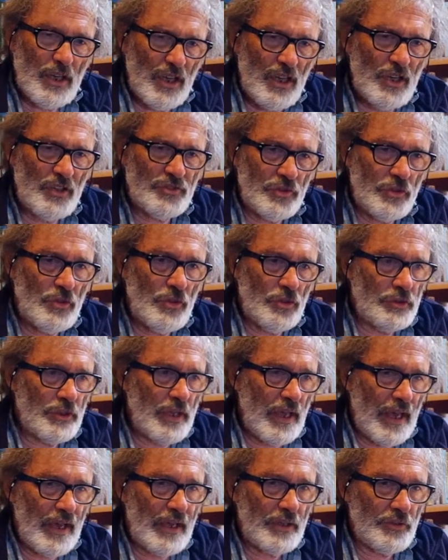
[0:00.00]
as good
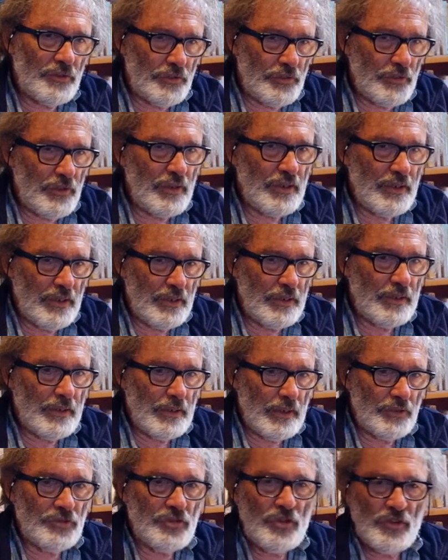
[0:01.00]
as
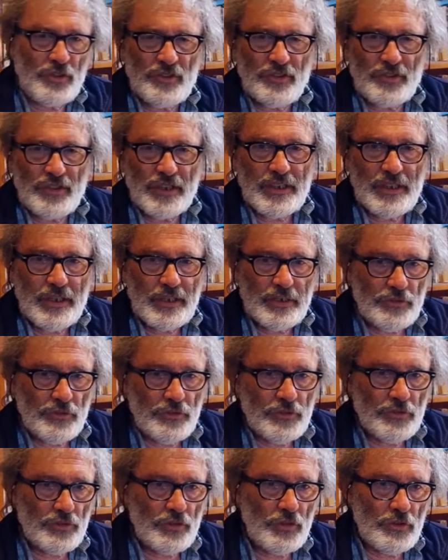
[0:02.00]
it
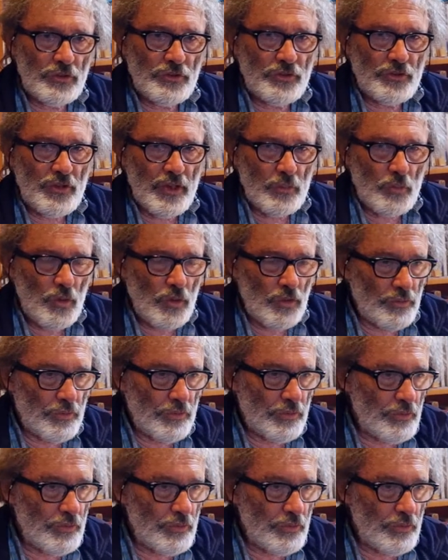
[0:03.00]
gets, as good as I want,